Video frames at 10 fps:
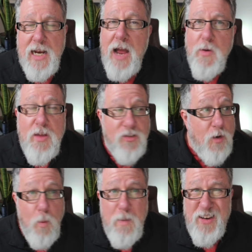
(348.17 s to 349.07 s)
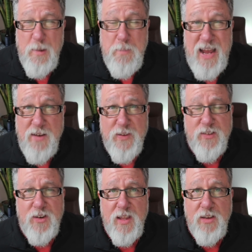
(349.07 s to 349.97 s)
Now, there's a whole bunch of benefits
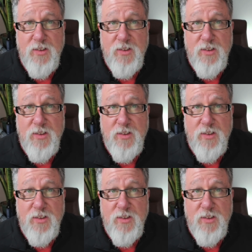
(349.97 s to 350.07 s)
to this.